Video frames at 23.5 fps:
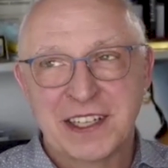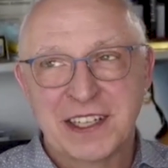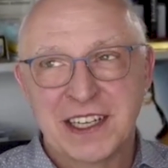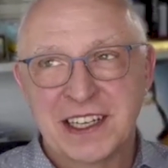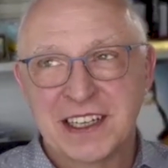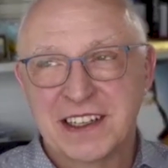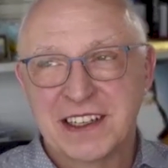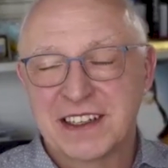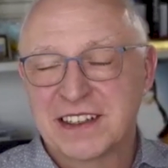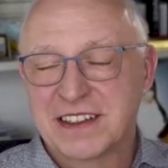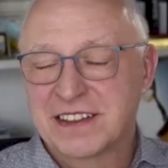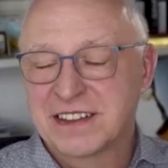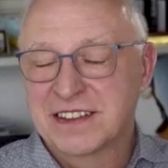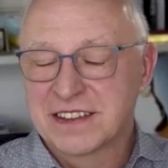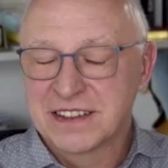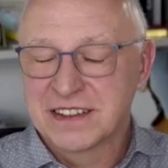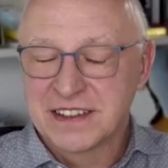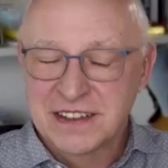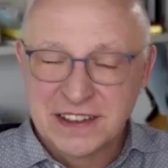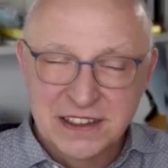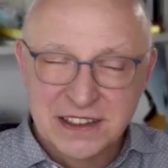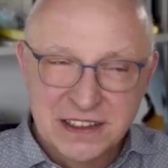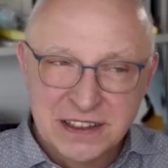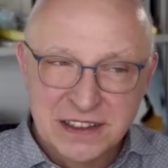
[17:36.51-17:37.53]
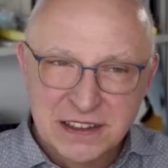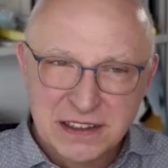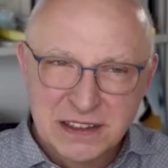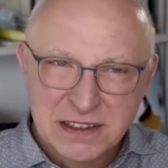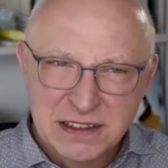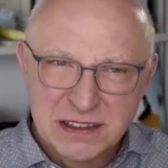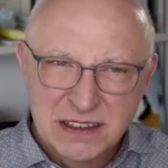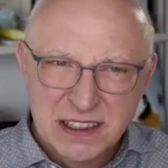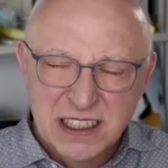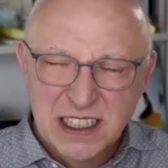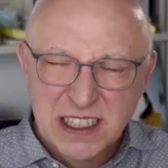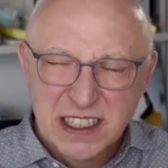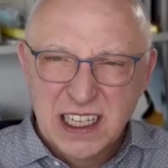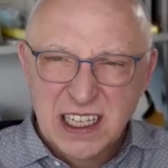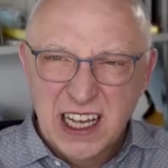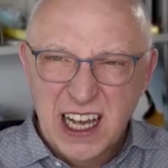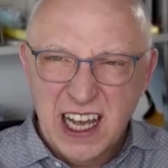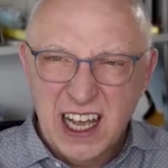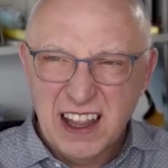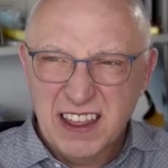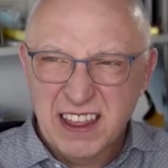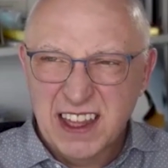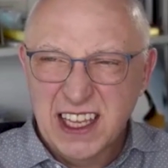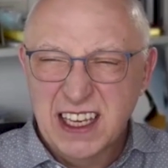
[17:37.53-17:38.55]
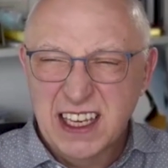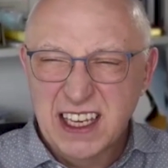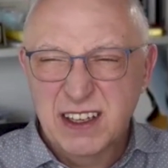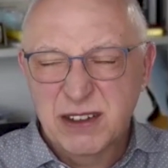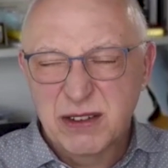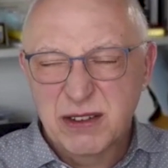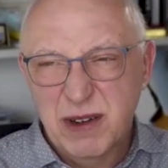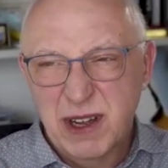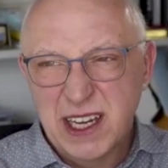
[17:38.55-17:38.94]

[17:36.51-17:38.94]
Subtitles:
Hinand, I think